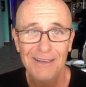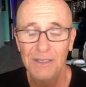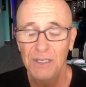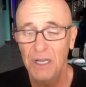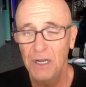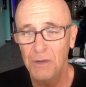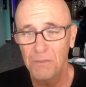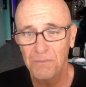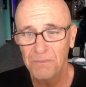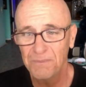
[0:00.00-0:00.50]

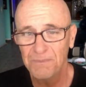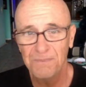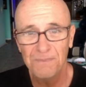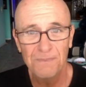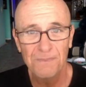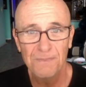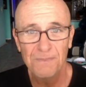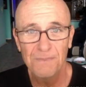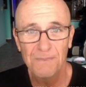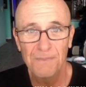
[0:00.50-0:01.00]
No,
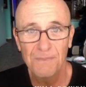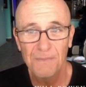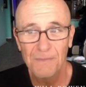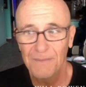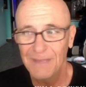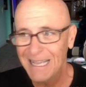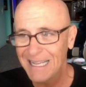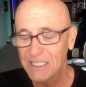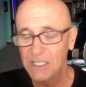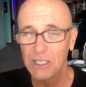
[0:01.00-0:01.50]

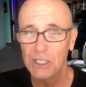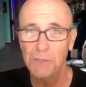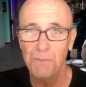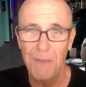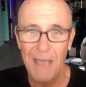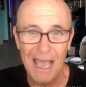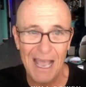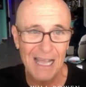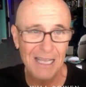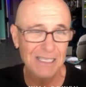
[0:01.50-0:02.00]
that's a
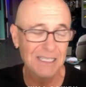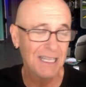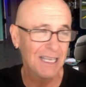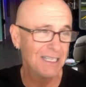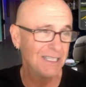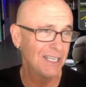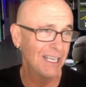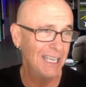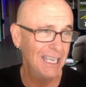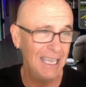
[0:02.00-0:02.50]
spaz,
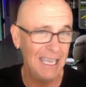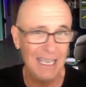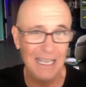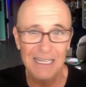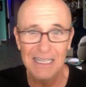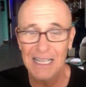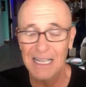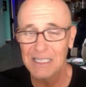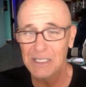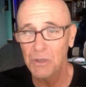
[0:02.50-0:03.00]
that's a
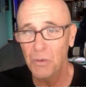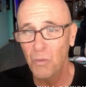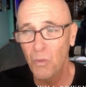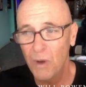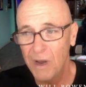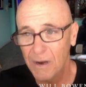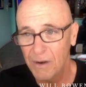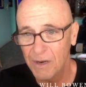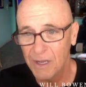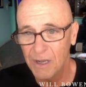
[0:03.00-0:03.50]
geek, that's a
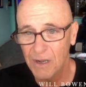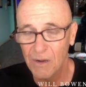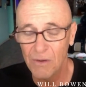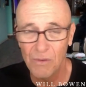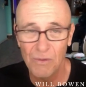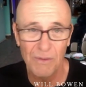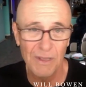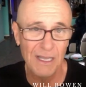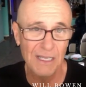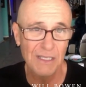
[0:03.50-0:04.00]

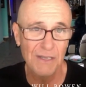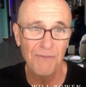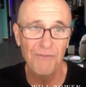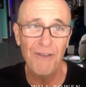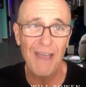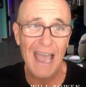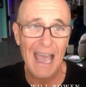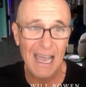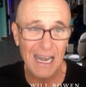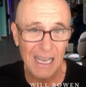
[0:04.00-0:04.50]
weirdo, that's a
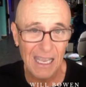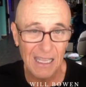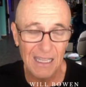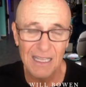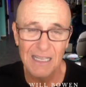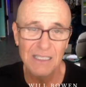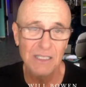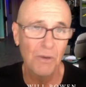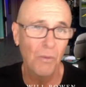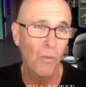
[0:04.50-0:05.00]
fatty,
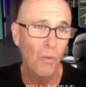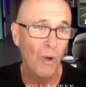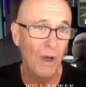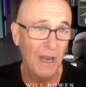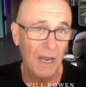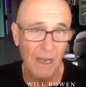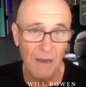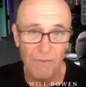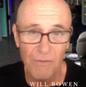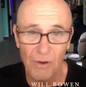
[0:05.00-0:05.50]
that's a
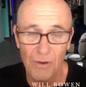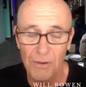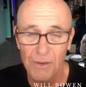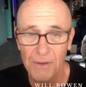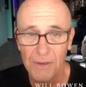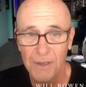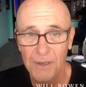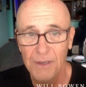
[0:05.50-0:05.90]
whatever.